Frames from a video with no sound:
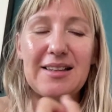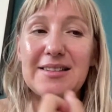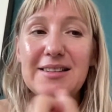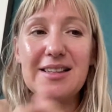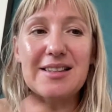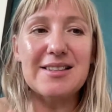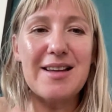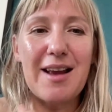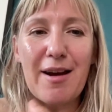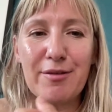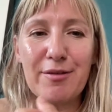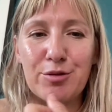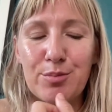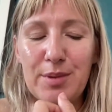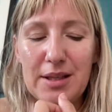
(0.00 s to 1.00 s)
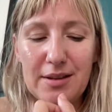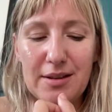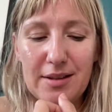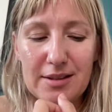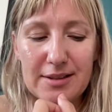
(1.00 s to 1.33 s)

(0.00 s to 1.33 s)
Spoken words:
It doesn't have to be